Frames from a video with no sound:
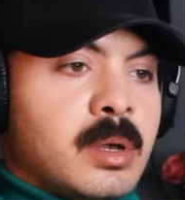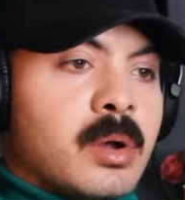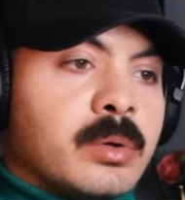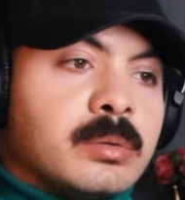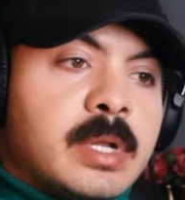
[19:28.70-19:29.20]

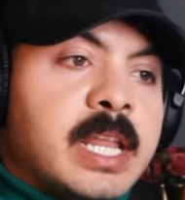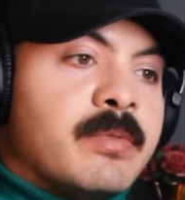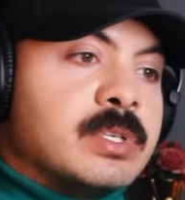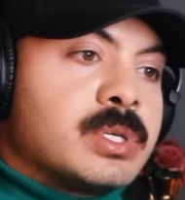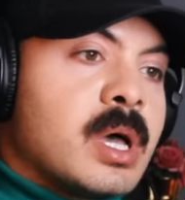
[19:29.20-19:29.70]
girl, not
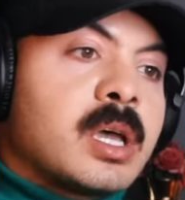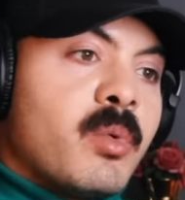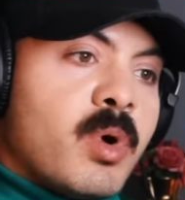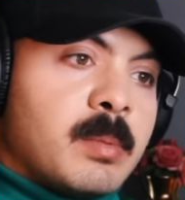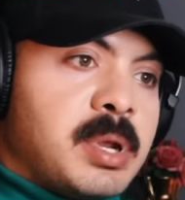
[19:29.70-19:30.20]
even Chucky
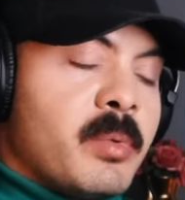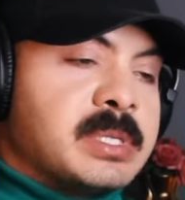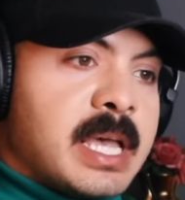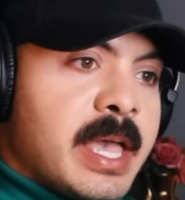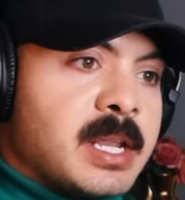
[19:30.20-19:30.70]
want to play
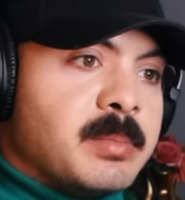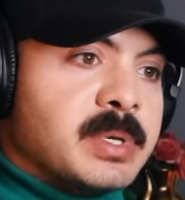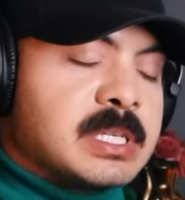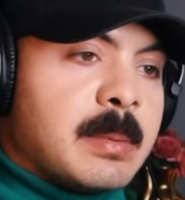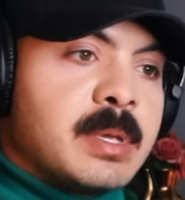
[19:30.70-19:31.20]
with Diana,
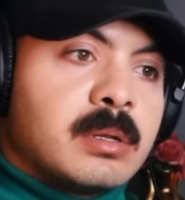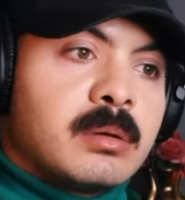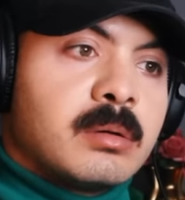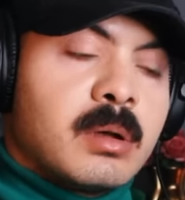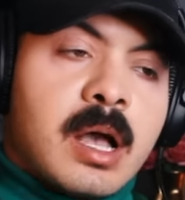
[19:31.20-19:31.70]
bitch. I mean,
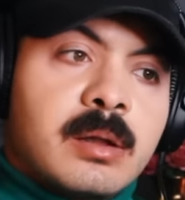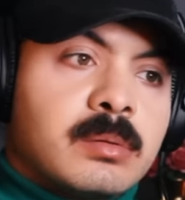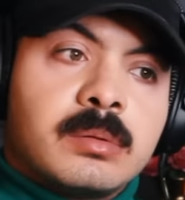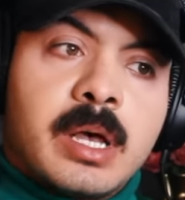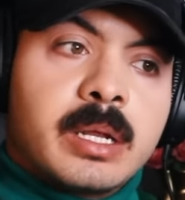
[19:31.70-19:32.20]
girl, I
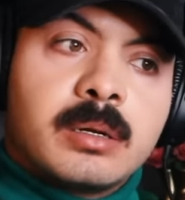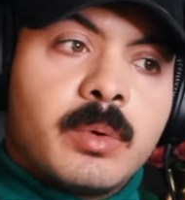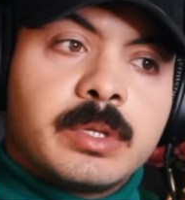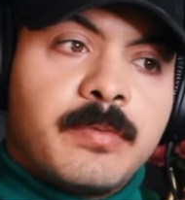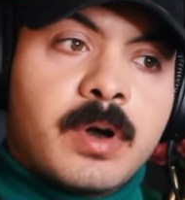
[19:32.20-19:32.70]
don't, I don't know
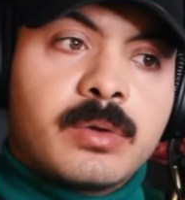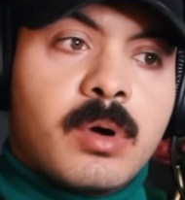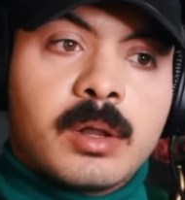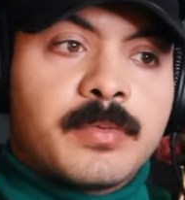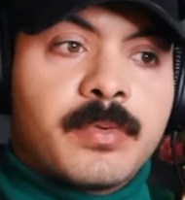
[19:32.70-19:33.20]
what the
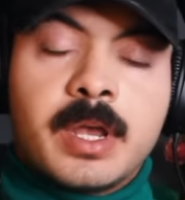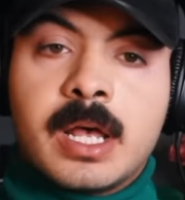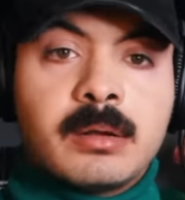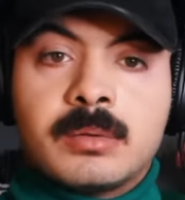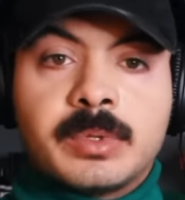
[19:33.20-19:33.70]
call a friend.
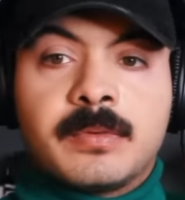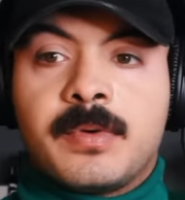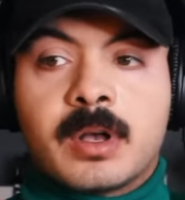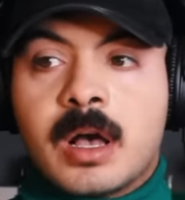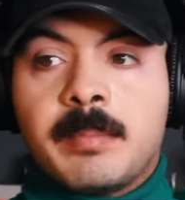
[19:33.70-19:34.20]
I don't know what the
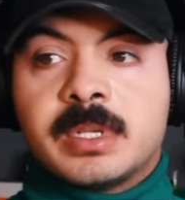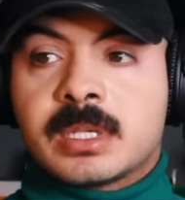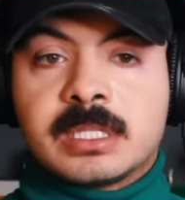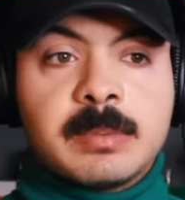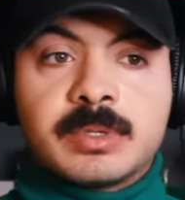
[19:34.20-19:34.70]
I'm
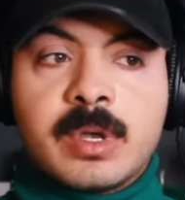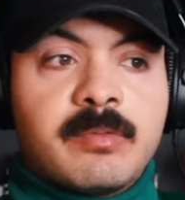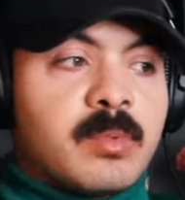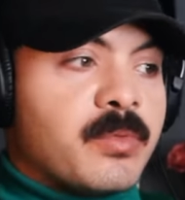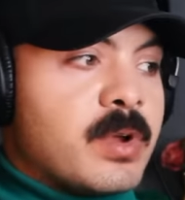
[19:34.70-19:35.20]
misconception you
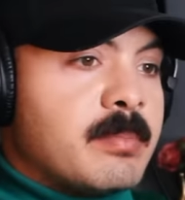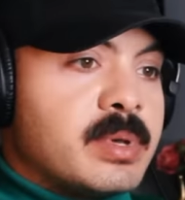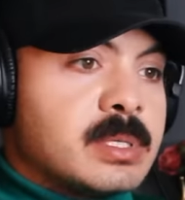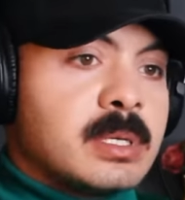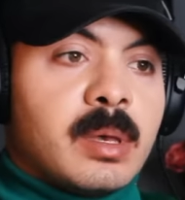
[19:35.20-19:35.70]
have of a friend,
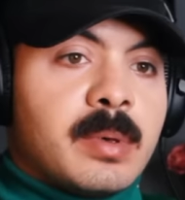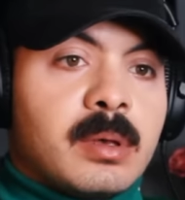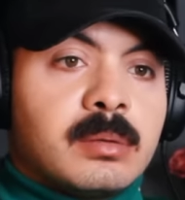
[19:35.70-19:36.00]
bitch. I mean, I